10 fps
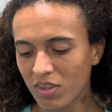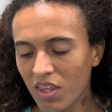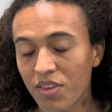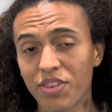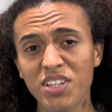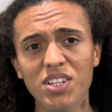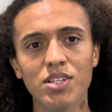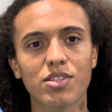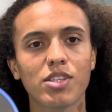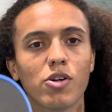this
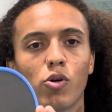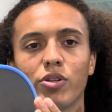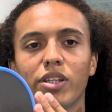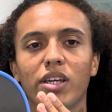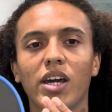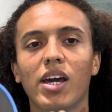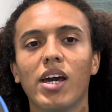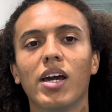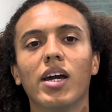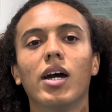is the only
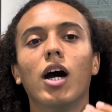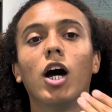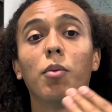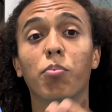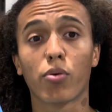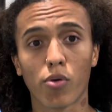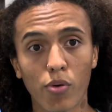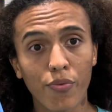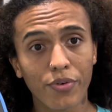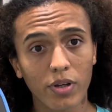
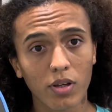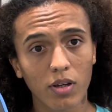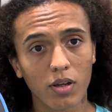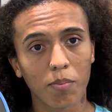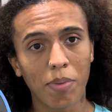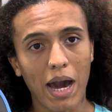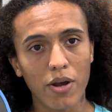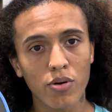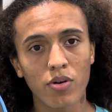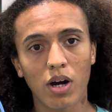approved
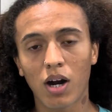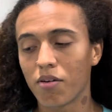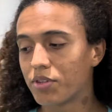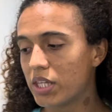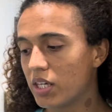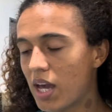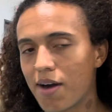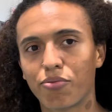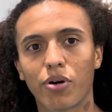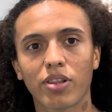paddle of the
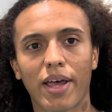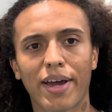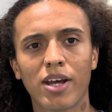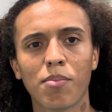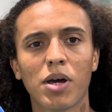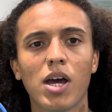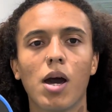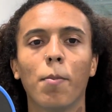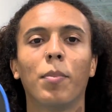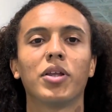F1 lineup,
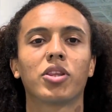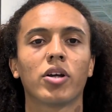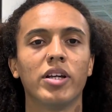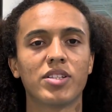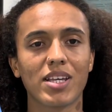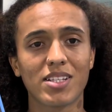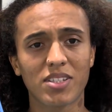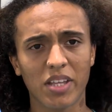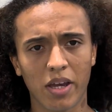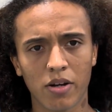but there is a
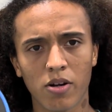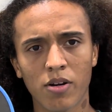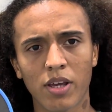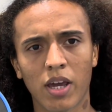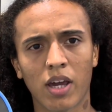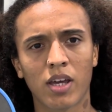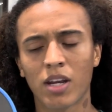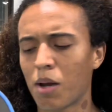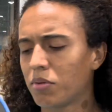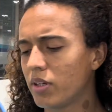standard, and
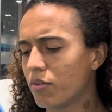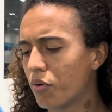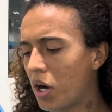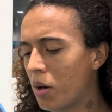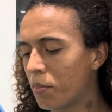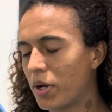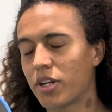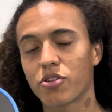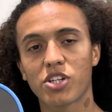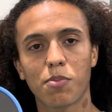I believe
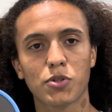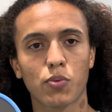another shape as